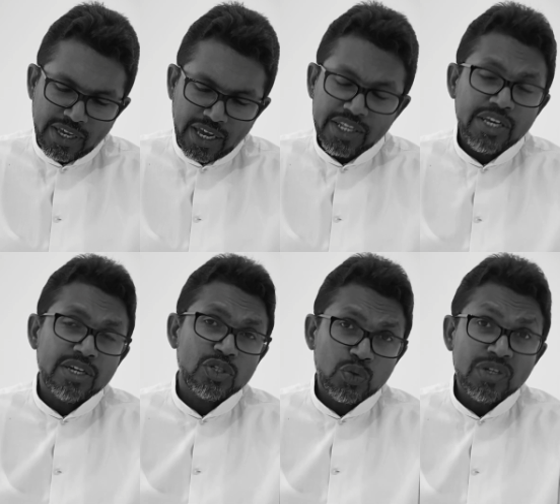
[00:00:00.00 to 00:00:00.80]
And he
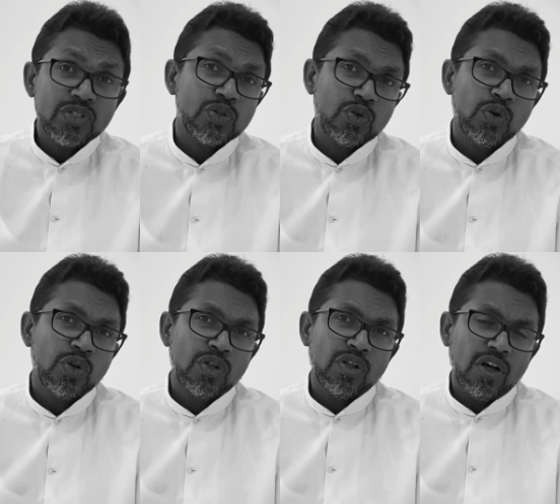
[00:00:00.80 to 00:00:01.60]
assures you
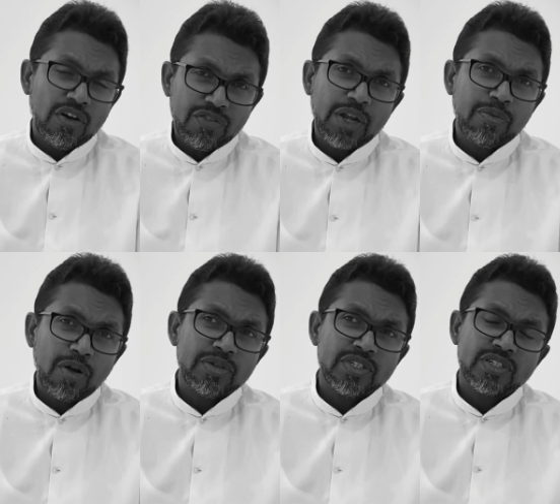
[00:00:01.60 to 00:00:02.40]
of that
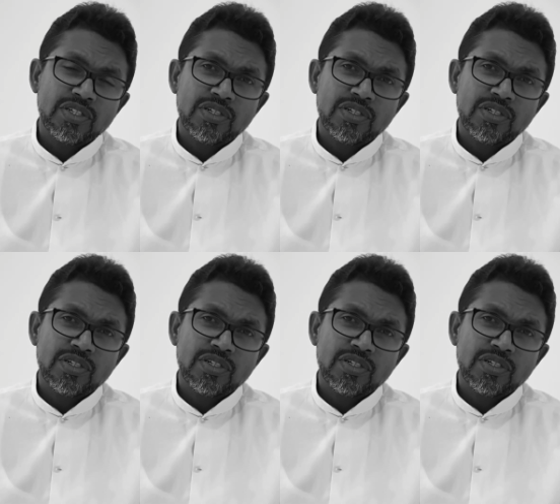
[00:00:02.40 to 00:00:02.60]
promise.